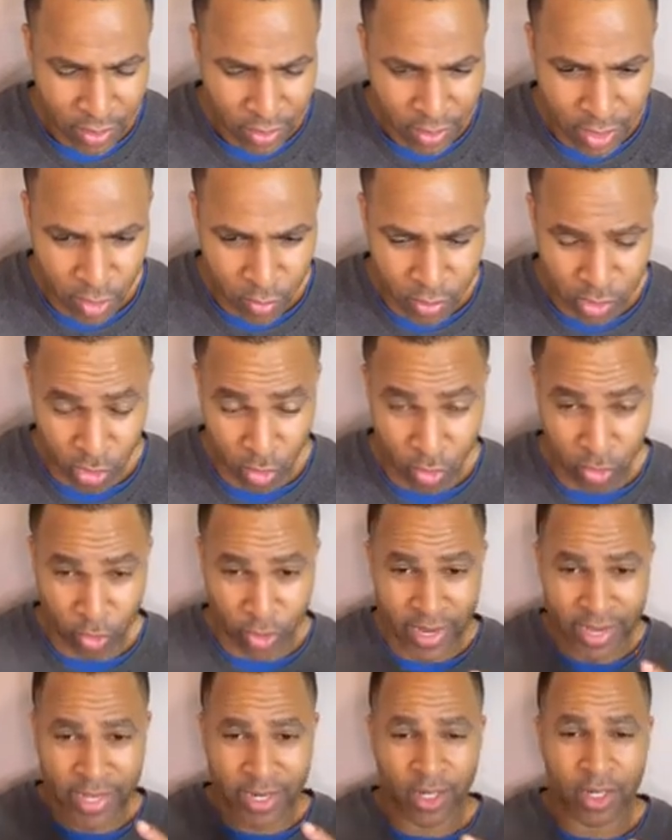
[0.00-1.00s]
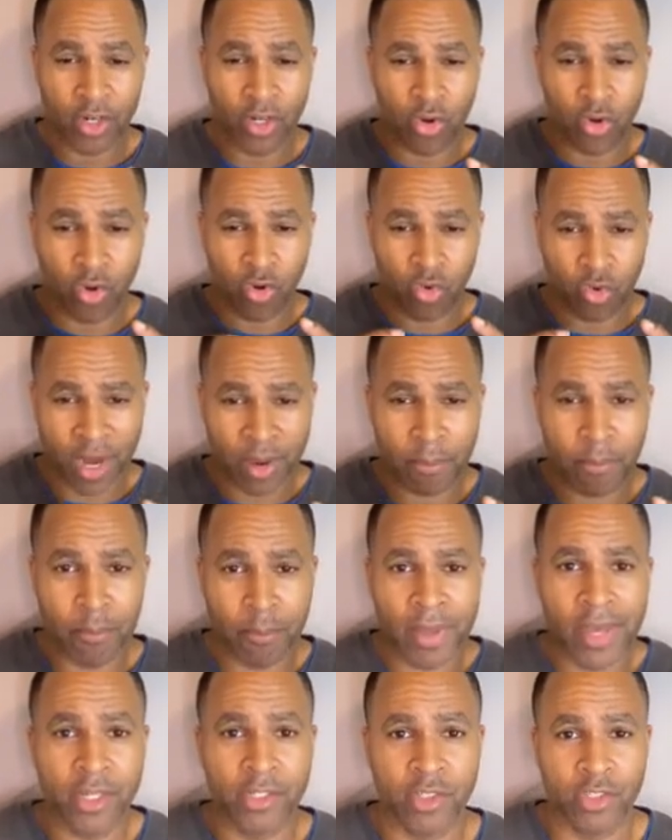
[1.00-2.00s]
There is great, great
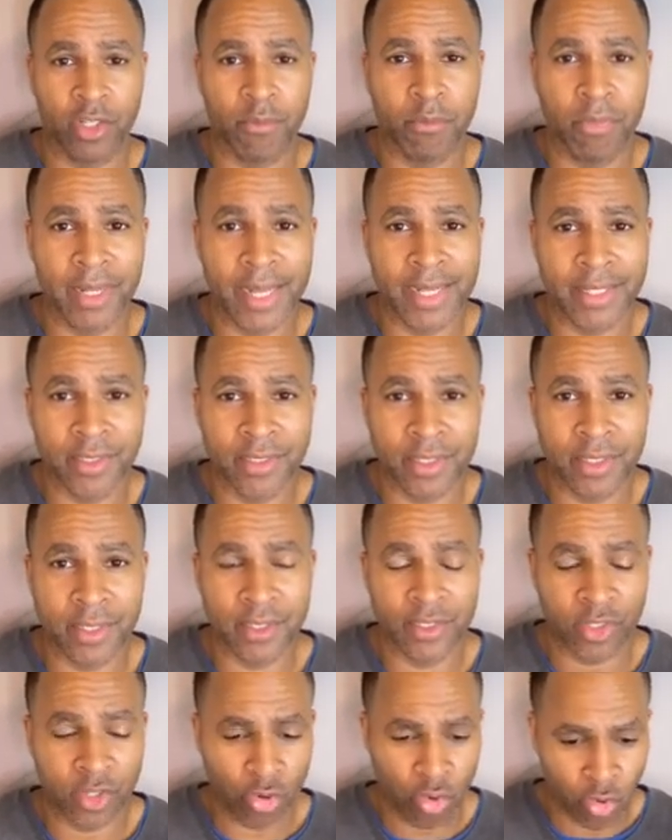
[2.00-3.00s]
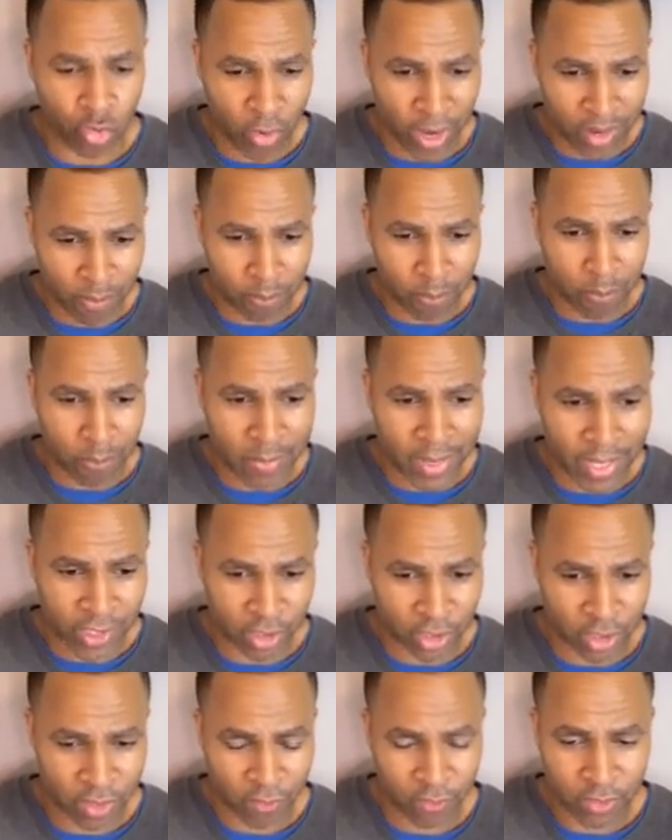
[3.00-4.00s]
measures of blessings, great
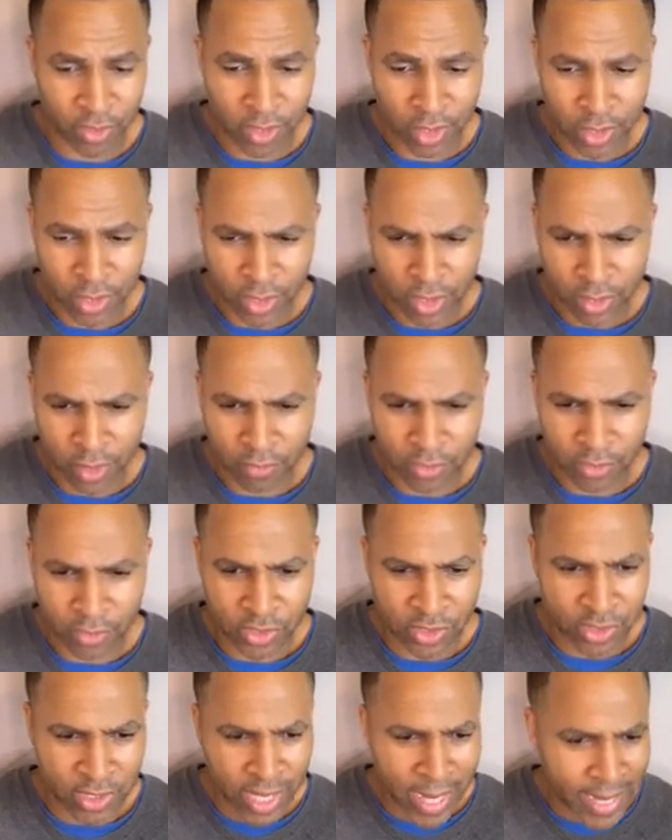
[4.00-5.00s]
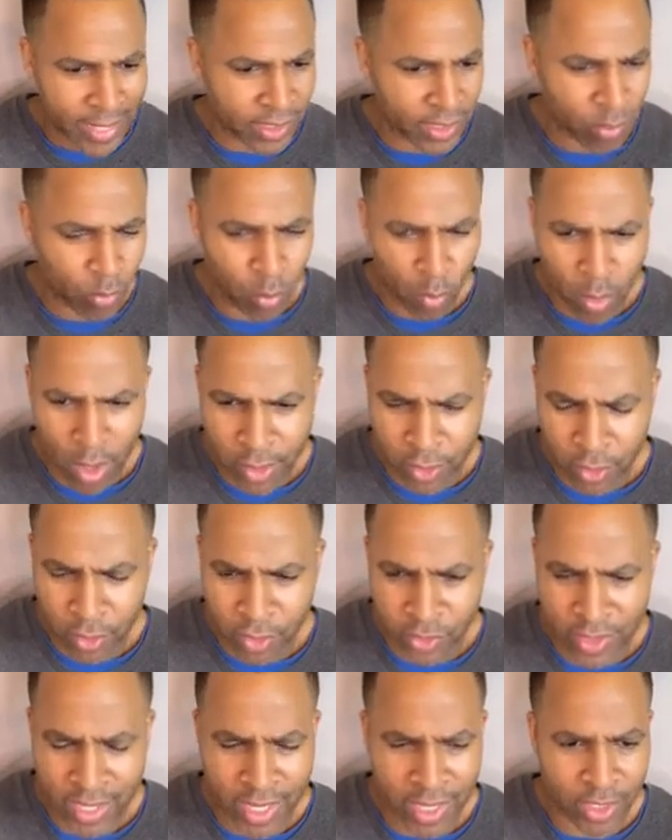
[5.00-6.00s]
measures of, of signs and
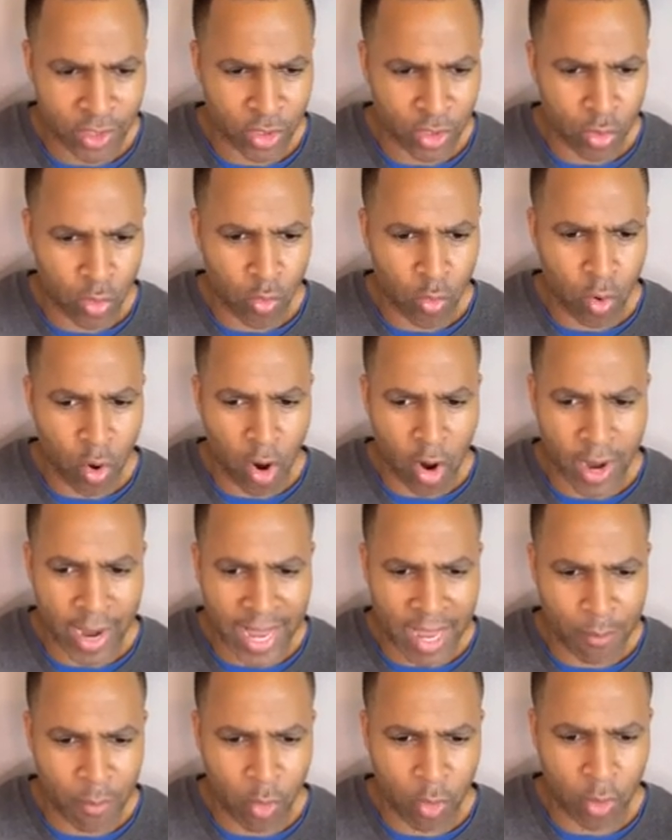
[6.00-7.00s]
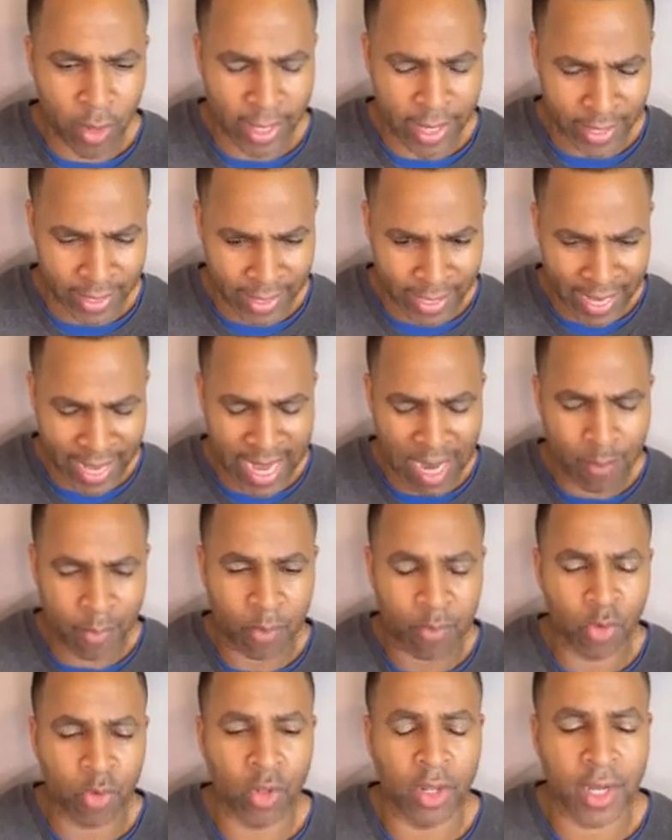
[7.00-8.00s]
wonders that you are able and
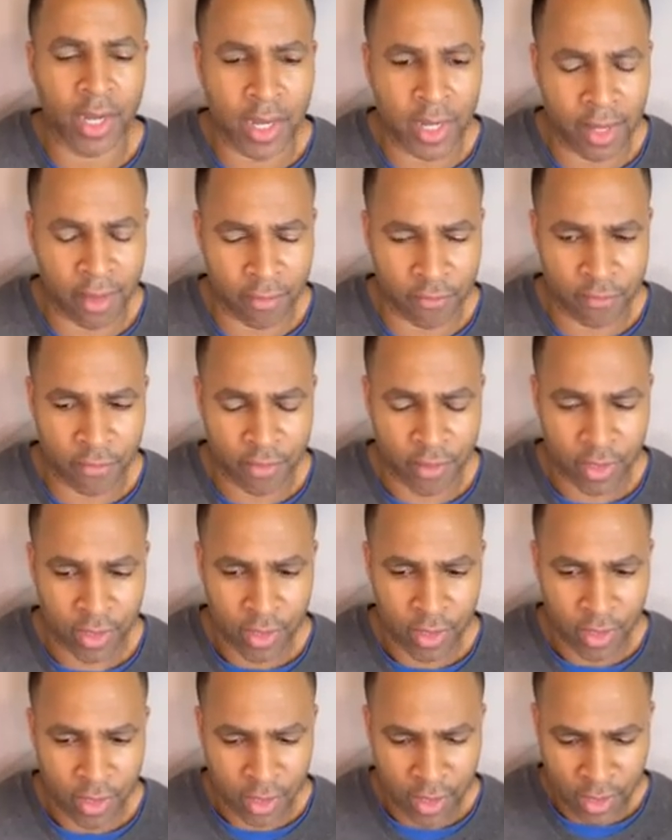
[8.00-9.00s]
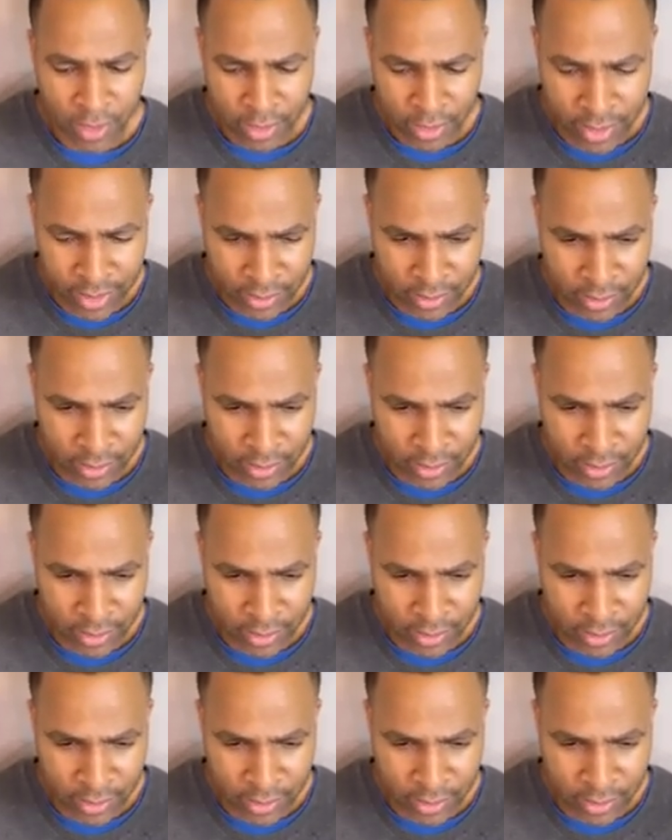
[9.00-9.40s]
capable of. He has